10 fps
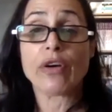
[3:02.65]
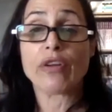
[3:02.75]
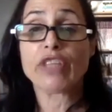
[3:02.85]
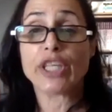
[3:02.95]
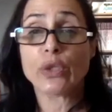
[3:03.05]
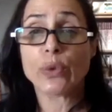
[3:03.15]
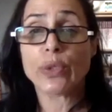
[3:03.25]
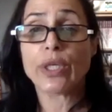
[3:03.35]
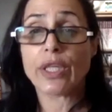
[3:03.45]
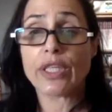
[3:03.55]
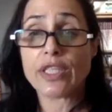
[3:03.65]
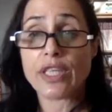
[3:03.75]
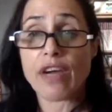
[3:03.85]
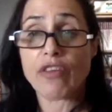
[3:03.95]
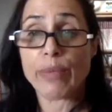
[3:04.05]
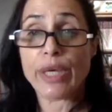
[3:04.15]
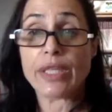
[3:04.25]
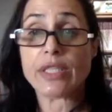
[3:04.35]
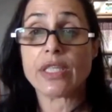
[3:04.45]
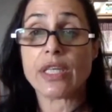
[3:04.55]
of Likud in this
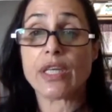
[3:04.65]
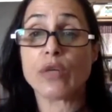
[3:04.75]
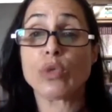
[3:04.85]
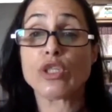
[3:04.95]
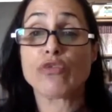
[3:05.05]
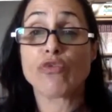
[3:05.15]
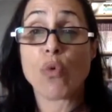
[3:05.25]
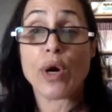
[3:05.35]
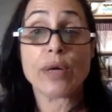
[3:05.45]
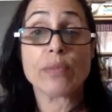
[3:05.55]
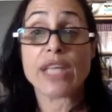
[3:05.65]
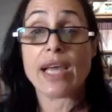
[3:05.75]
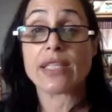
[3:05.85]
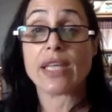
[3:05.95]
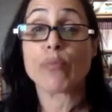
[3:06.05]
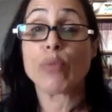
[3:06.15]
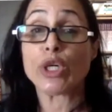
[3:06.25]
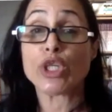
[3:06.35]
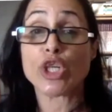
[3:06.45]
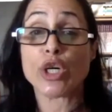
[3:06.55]
government. It was formed as a
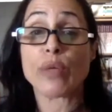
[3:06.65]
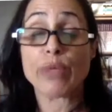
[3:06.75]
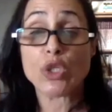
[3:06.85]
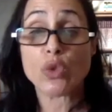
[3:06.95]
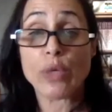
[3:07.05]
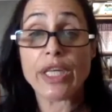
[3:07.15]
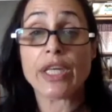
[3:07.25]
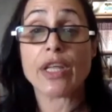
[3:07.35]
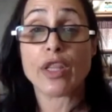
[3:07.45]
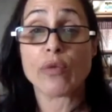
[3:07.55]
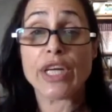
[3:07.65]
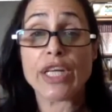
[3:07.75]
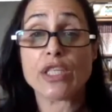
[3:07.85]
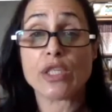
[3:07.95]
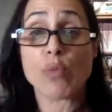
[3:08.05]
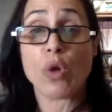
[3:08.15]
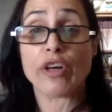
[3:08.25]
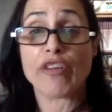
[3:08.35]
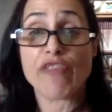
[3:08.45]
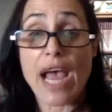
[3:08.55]
merger between three
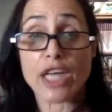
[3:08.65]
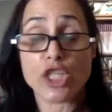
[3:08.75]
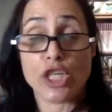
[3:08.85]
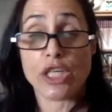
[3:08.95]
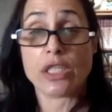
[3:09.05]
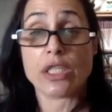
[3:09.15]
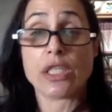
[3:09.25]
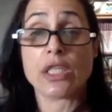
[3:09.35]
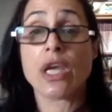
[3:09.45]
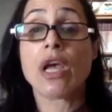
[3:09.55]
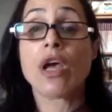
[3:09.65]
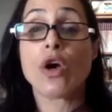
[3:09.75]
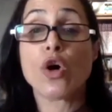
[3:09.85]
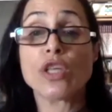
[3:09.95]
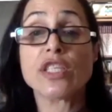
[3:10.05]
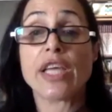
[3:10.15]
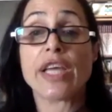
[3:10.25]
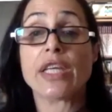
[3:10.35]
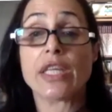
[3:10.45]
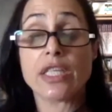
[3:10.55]
smaller factions:
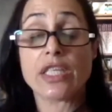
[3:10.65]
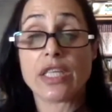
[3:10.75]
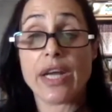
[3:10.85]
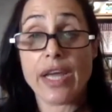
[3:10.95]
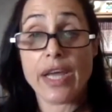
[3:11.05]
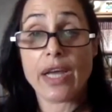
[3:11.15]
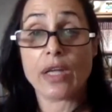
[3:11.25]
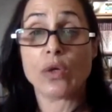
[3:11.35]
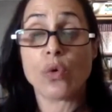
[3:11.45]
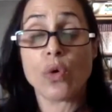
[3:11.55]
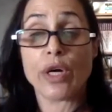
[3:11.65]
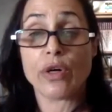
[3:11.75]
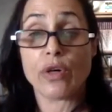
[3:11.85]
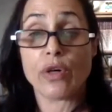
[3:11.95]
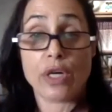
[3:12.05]
Chosen Yisrael, or